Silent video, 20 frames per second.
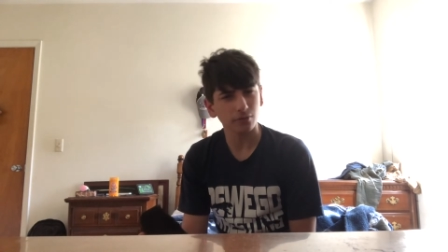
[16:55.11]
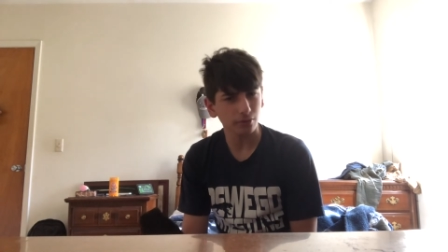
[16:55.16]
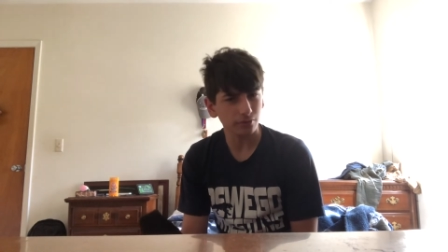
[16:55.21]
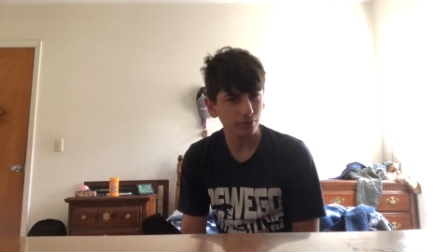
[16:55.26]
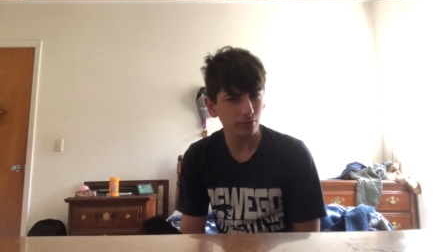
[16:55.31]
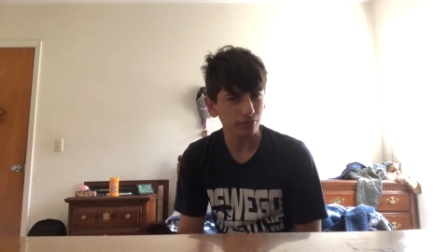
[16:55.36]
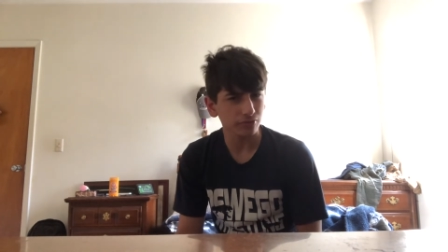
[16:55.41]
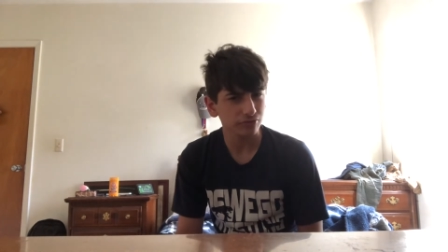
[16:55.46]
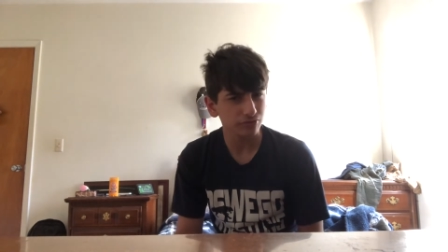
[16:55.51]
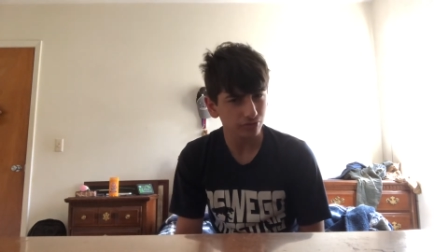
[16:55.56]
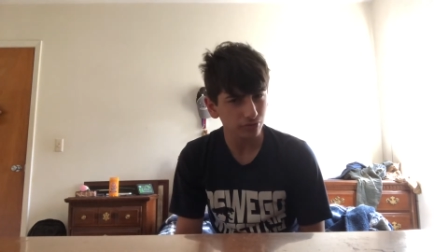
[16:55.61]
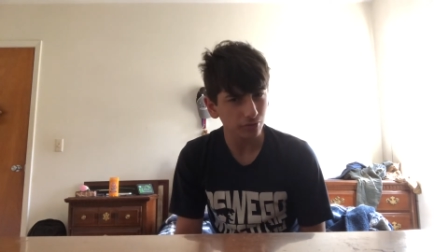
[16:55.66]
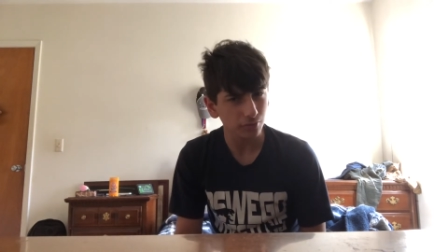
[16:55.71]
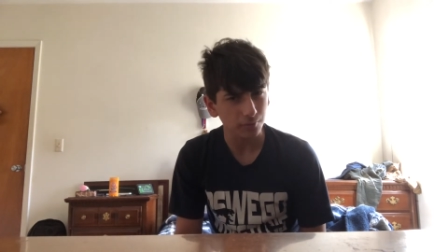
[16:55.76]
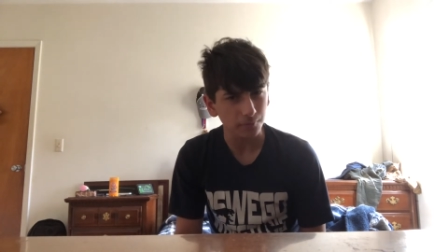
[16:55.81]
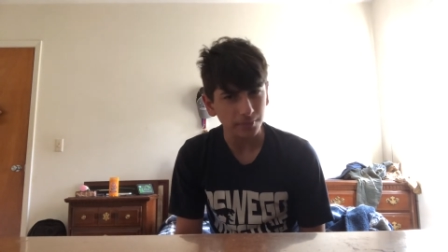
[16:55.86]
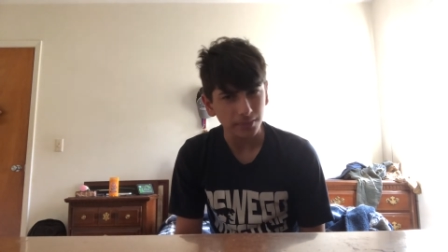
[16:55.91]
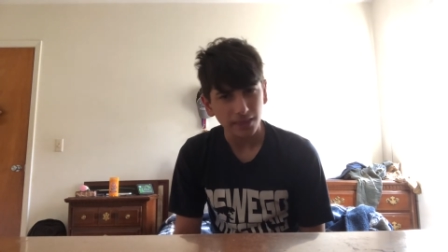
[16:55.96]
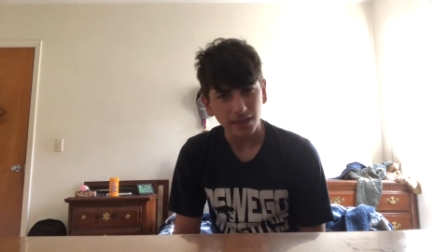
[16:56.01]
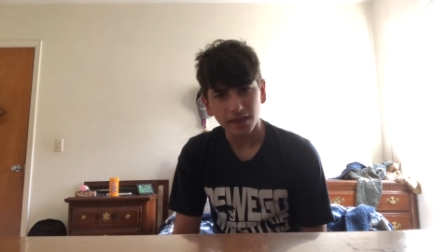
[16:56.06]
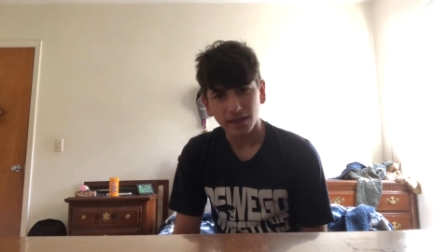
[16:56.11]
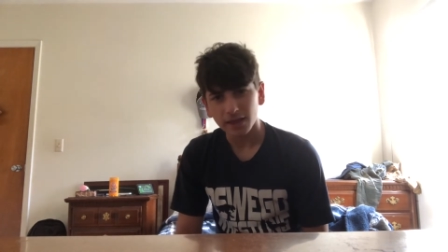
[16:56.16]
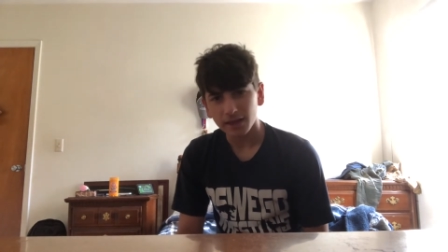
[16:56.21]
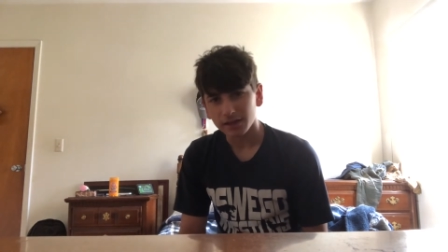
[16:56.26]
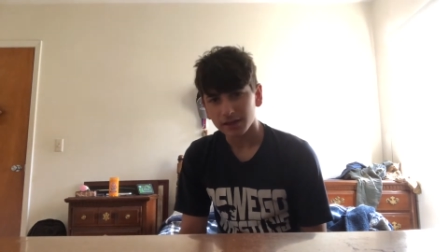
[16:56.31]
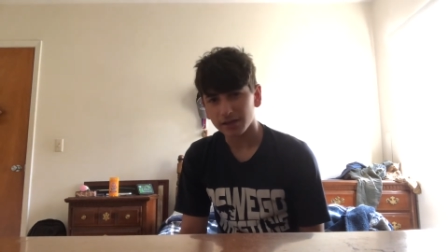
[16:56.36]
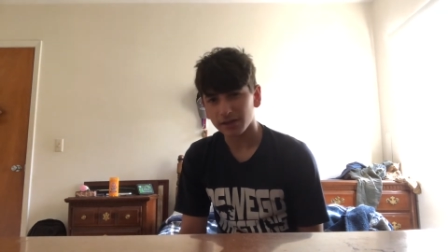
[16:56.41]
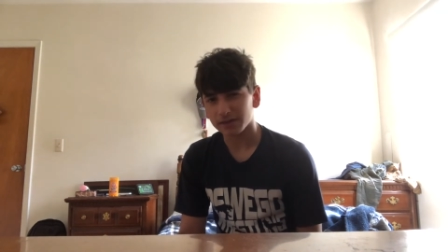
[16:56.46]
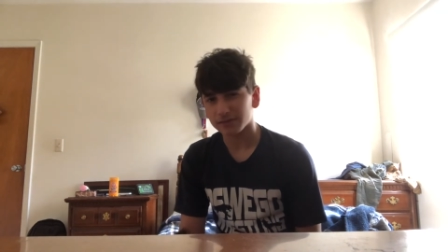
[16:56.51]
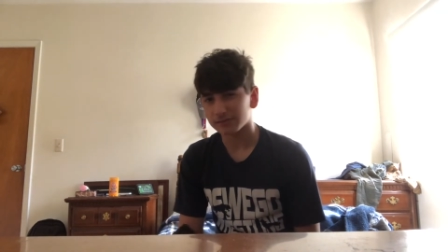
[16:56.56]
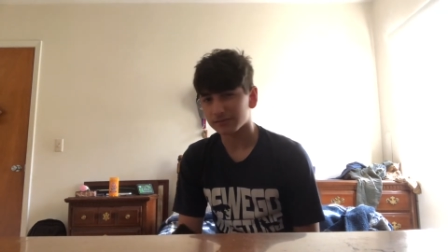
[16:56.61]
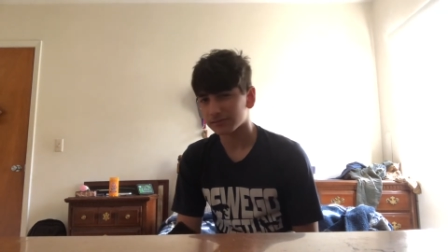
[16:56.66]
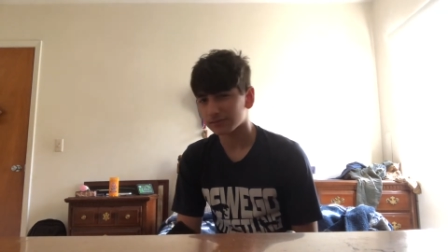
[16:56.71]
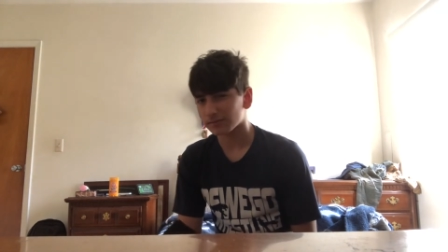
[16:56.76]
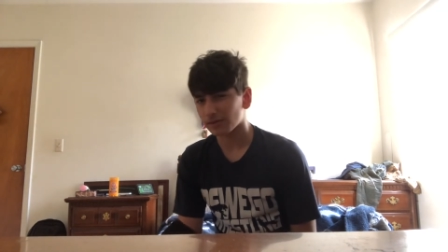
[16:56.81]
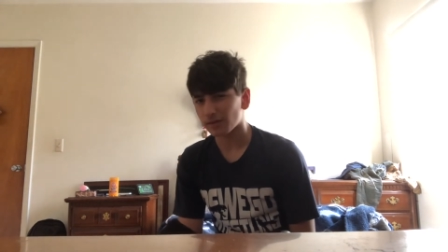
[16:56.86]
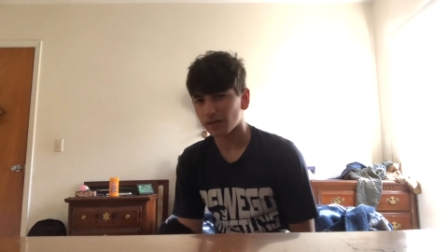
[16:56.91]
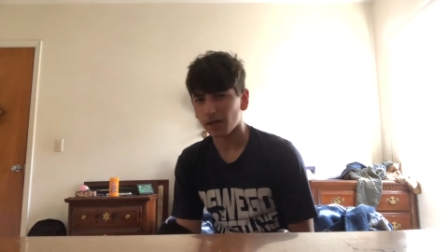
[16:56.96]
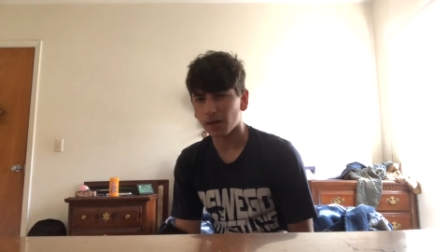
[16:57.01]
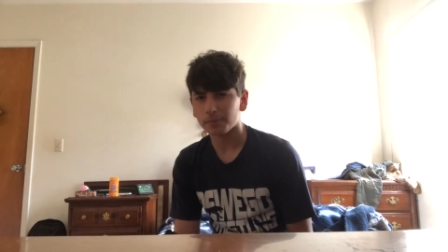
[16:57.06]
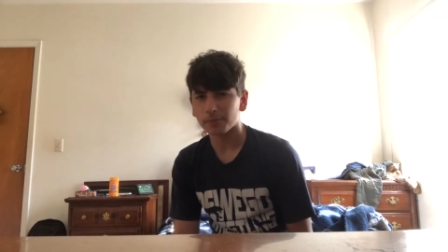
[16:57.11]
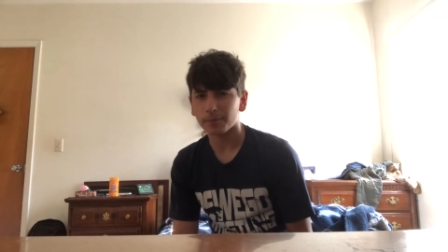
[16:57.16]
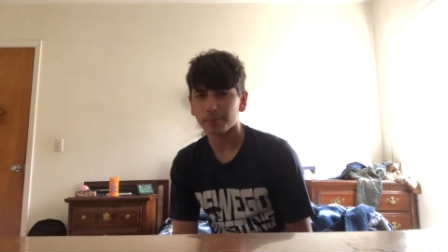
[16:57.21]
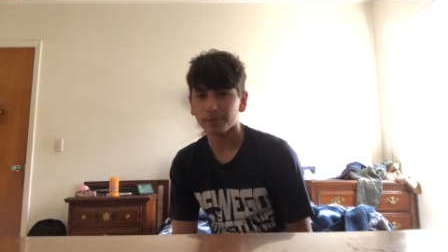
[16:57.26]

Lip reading: those too. Because a lot of people